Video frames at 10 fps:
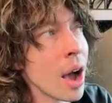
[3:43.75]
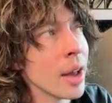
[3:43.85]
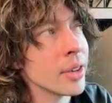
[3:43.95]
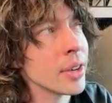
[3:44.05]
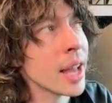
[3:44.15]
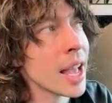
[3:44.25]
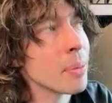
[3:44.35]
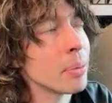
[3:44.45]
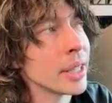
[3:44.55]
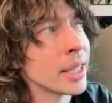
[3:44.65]

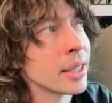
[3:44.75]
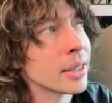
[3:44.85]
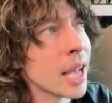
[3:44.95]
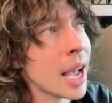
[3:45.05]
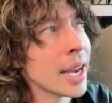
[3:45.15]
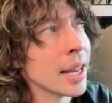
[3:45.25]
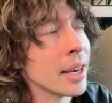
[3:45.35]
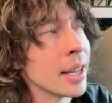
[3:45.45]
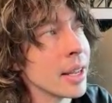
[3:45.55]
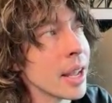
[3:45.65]
undeniably tight
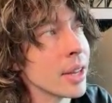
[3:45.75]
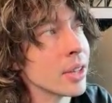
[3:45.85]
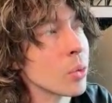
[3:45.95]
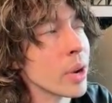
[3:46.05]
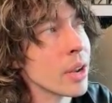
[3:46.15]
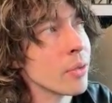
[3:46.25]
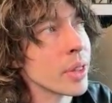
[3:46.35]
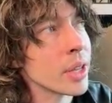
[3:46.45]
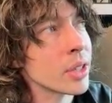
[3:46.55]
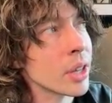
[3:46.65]
and interweave
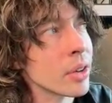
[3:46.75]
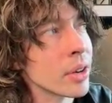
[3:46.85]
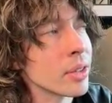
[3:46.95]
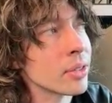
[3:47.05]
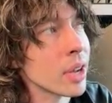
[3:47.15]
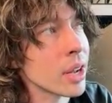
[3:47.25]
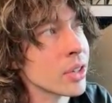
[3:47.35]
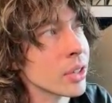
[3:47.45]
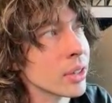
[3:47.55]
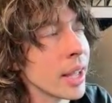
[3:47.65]
with each other in
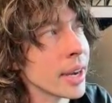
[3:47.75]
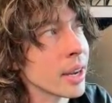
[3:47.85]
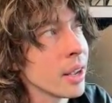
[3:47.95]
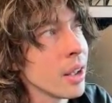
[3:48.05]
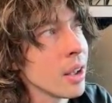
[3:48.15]
such like